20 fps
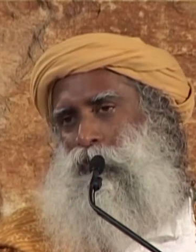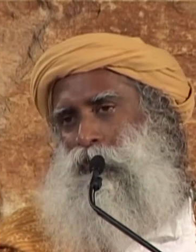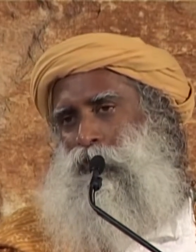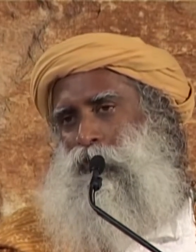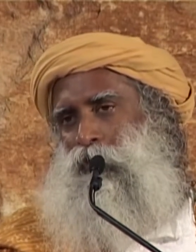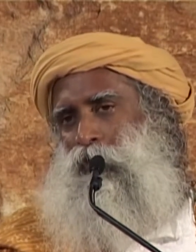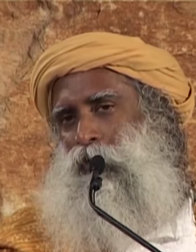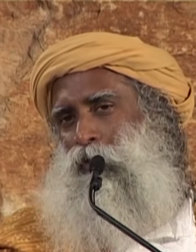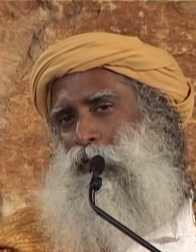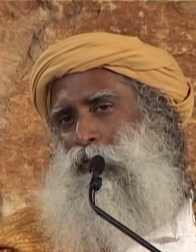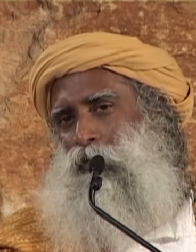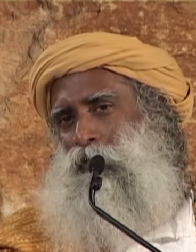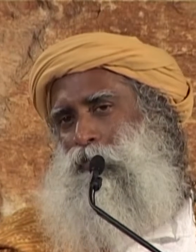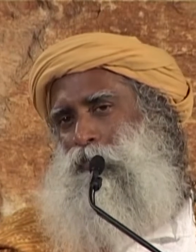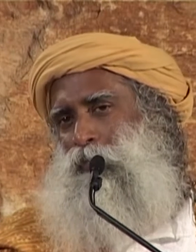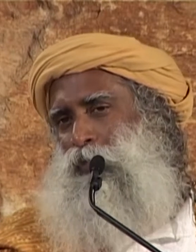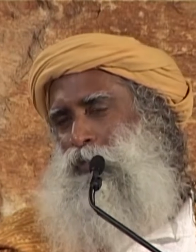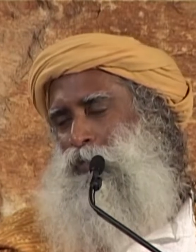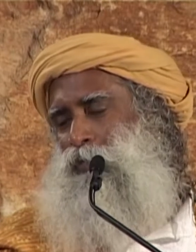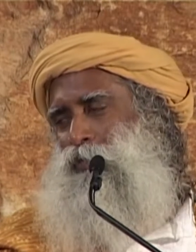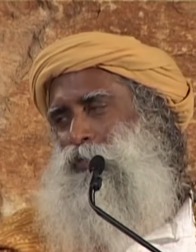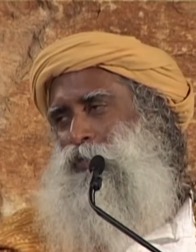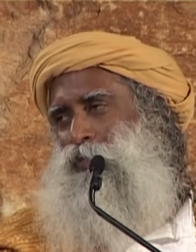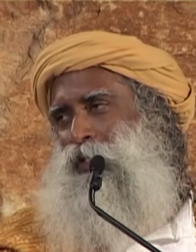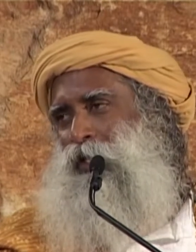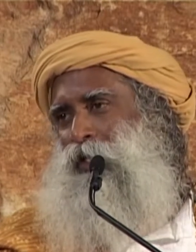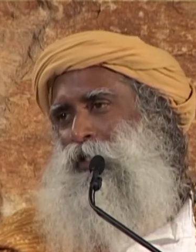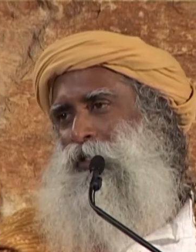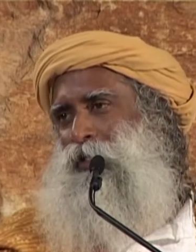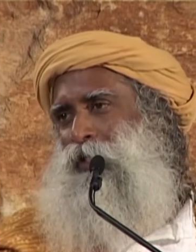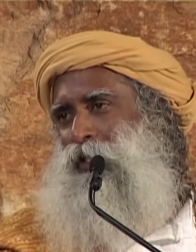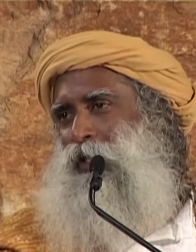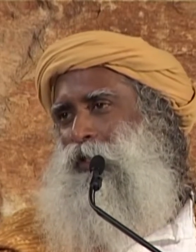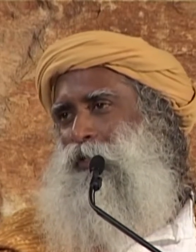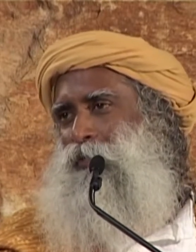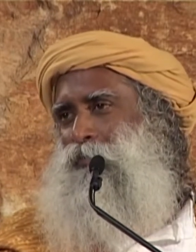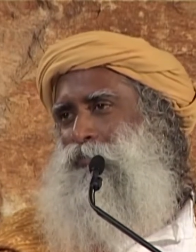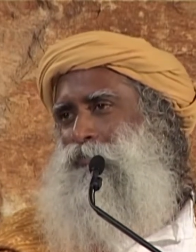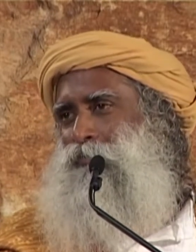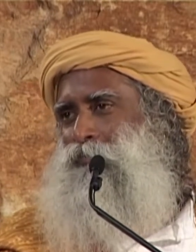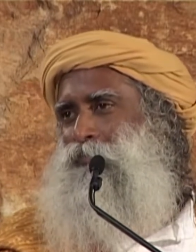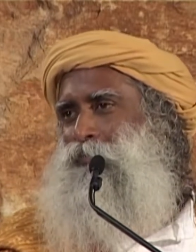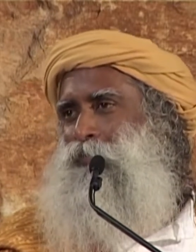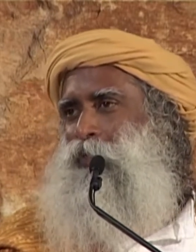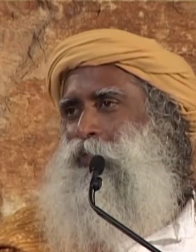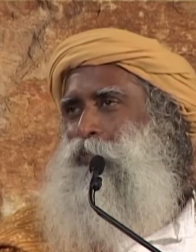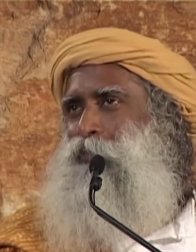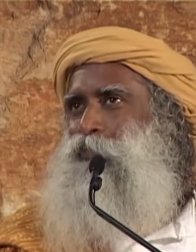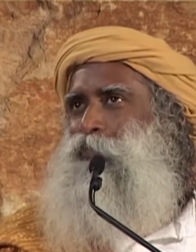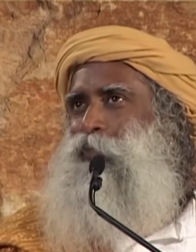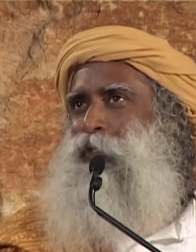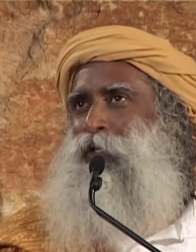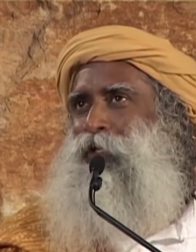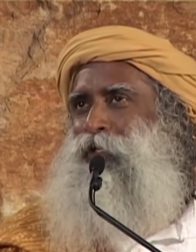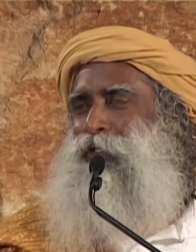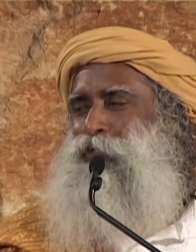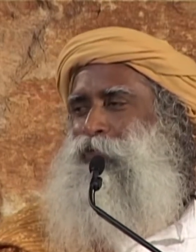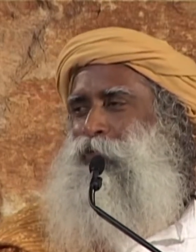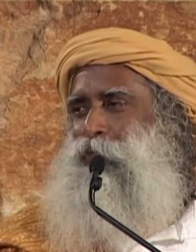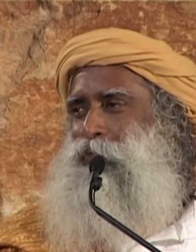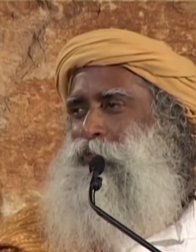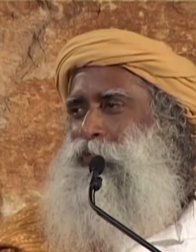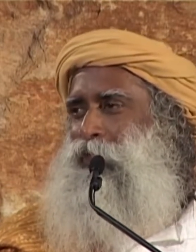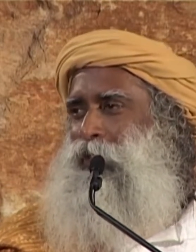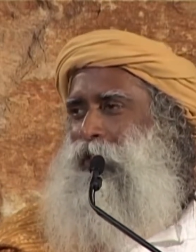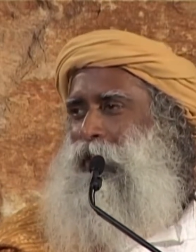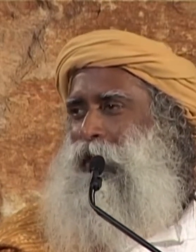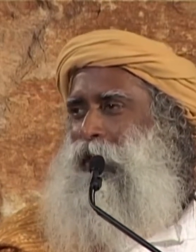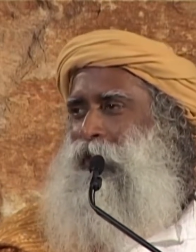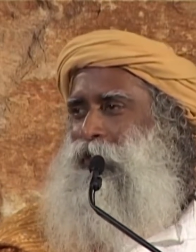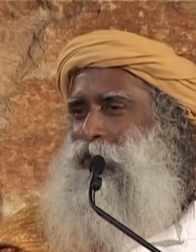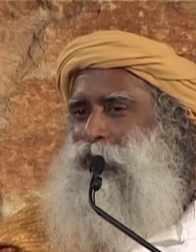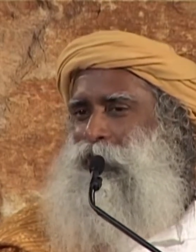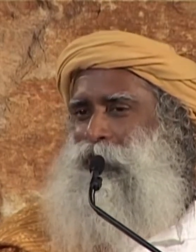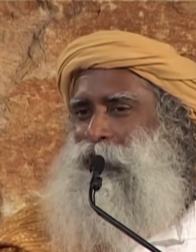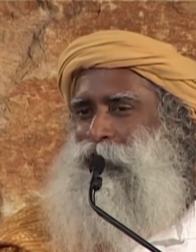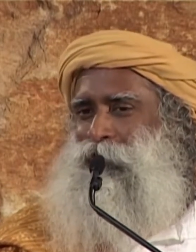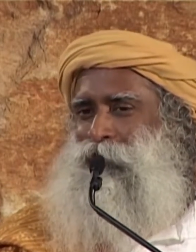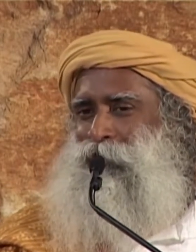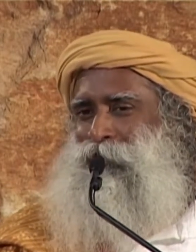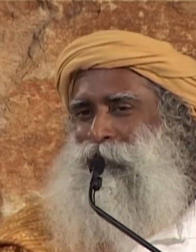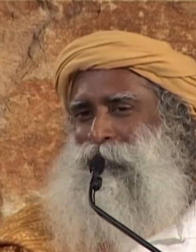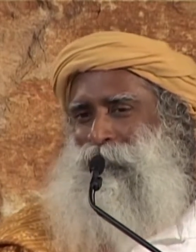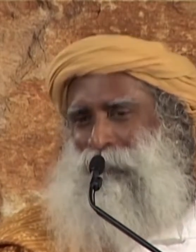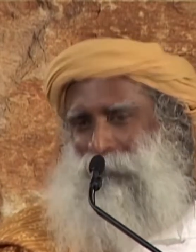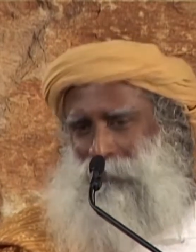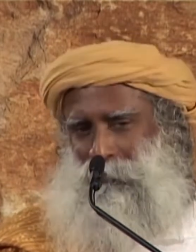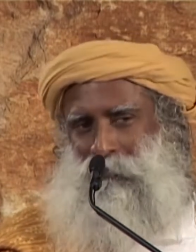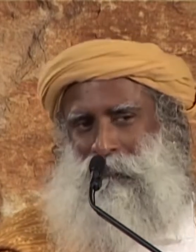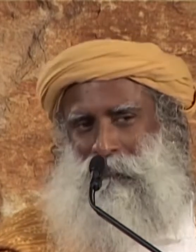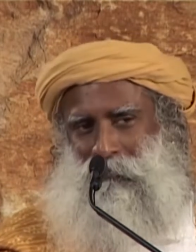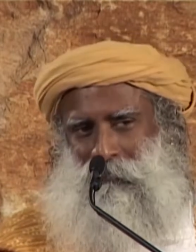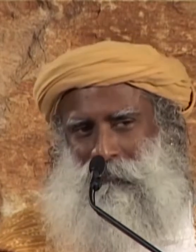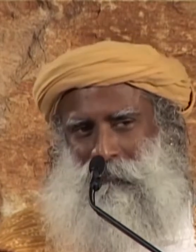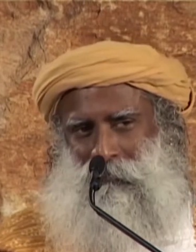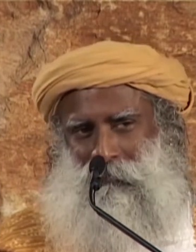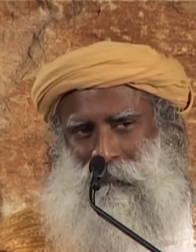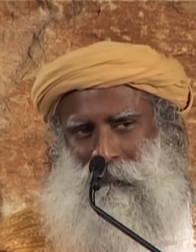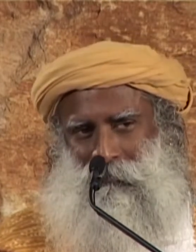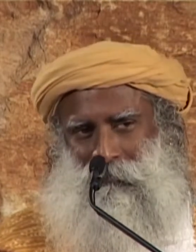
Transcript: So, because right now we're enjoying the gadgets,